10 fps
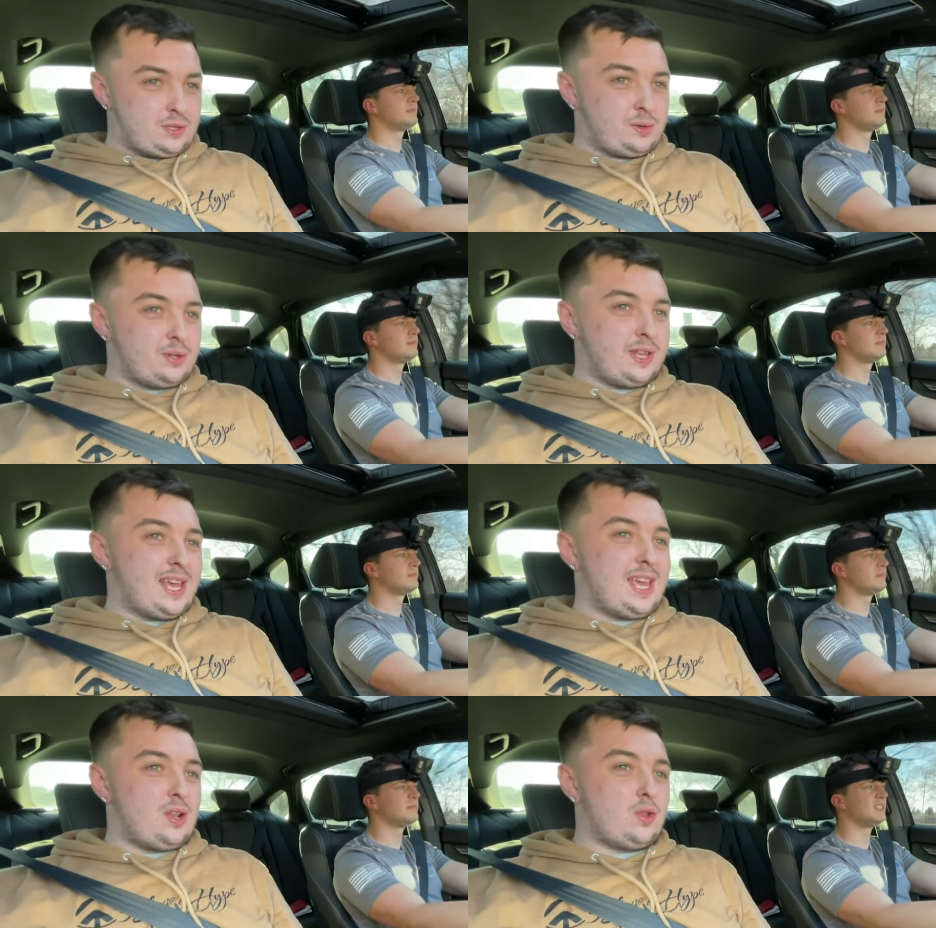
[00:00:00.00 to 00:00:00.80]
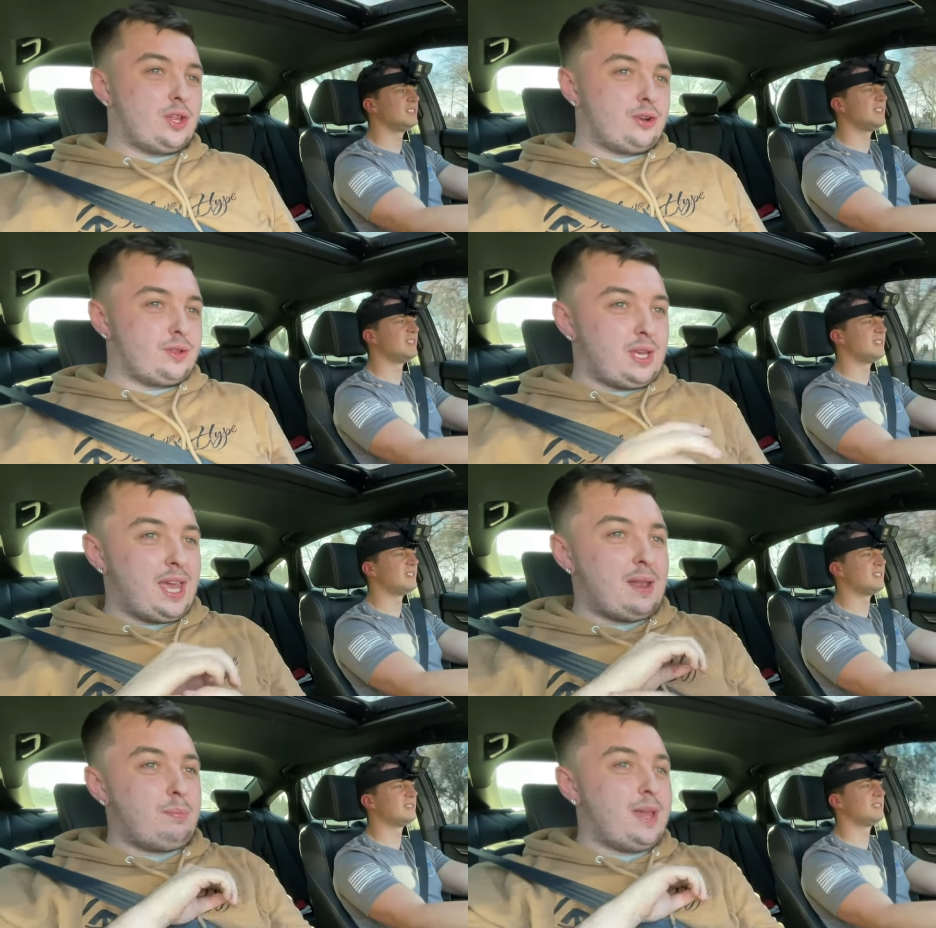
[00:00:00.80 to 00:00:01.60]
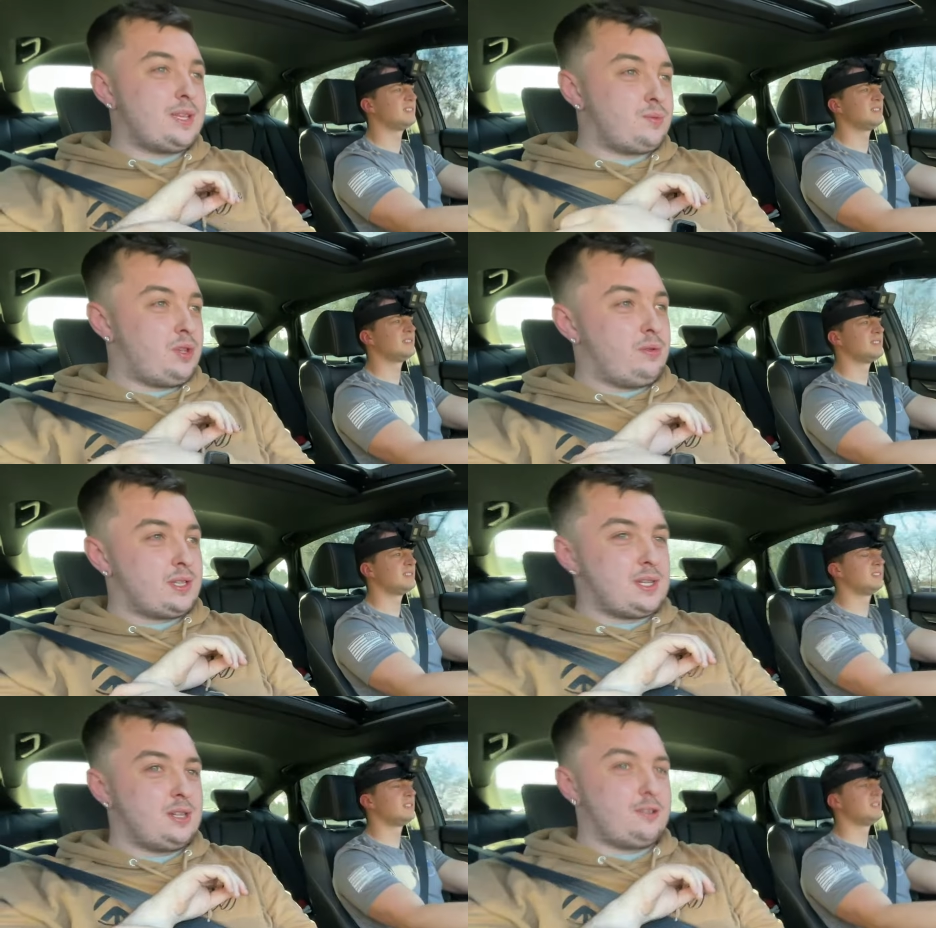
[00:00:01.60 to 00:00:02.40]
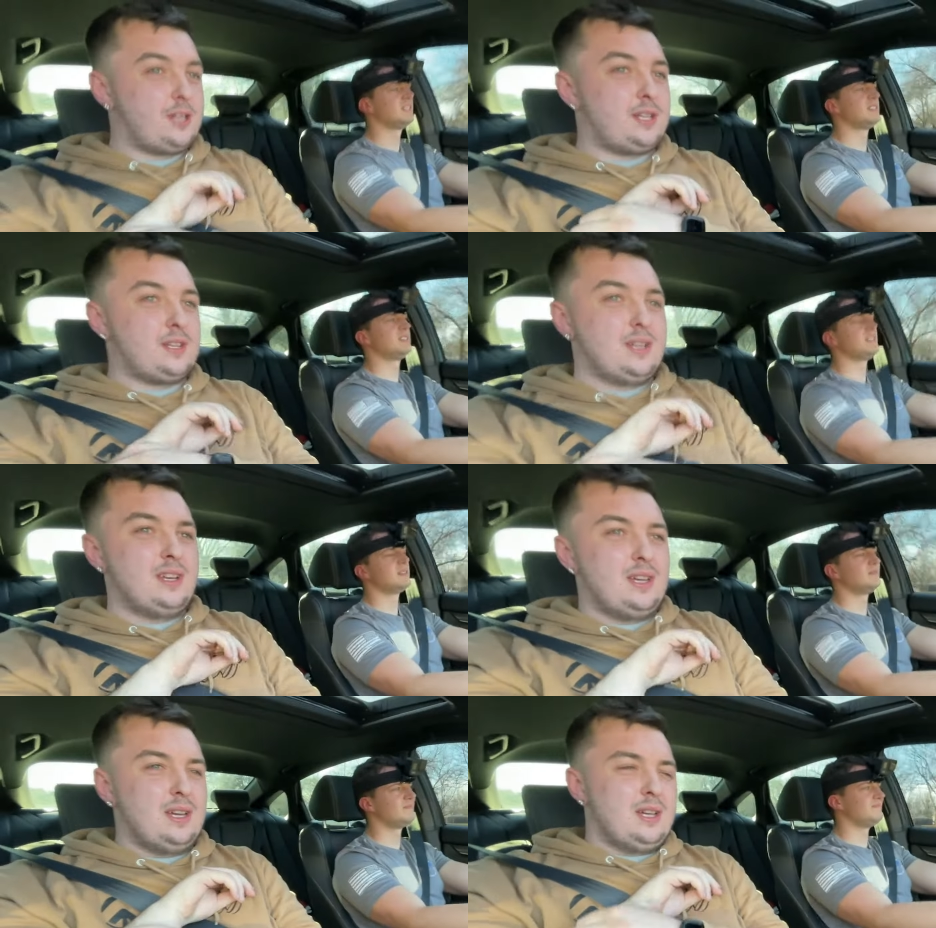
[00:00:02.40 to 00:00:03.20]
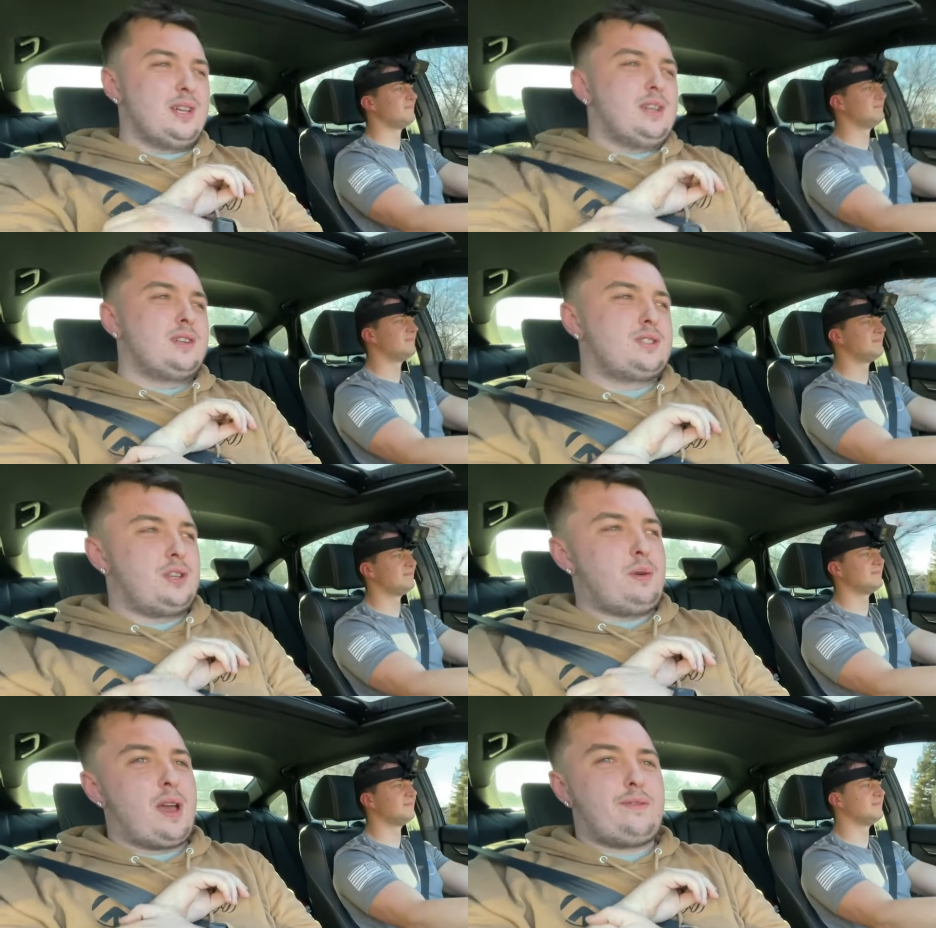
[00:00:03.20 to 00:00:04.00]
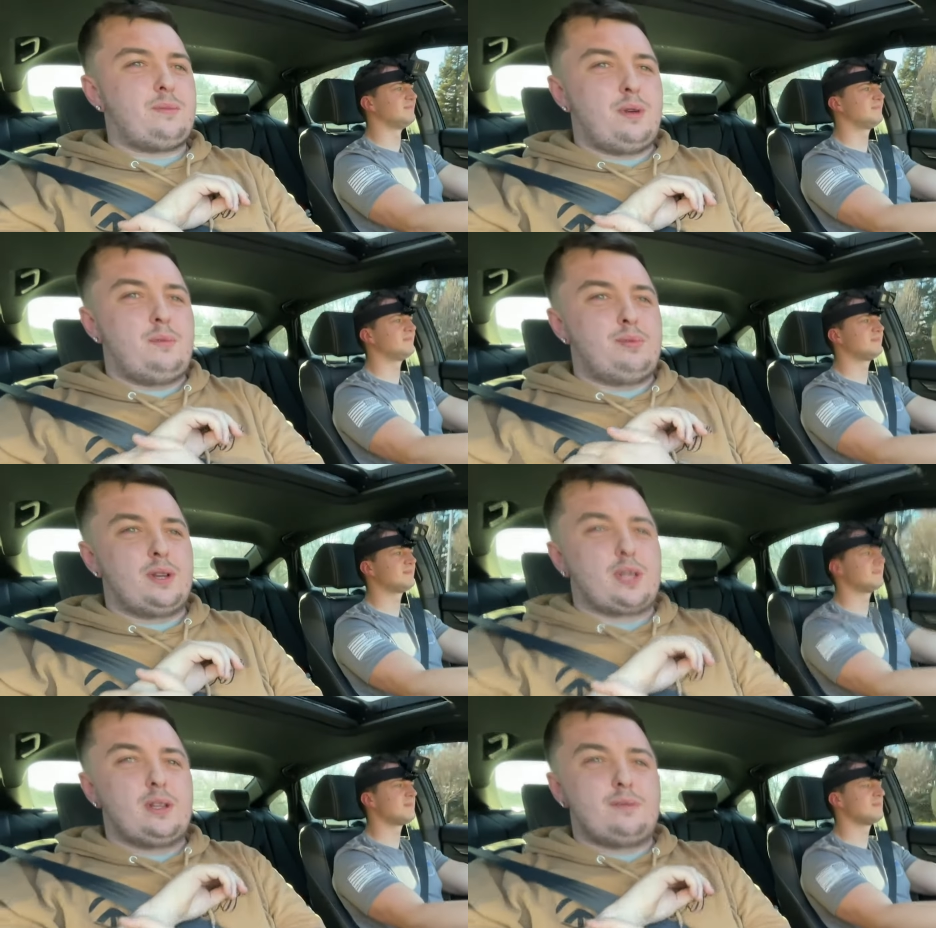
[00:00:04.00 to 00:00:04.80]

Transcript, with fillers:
Speaker 1: So it'll, it'll literally uh, hit bass when you accelerate. So you have to unplug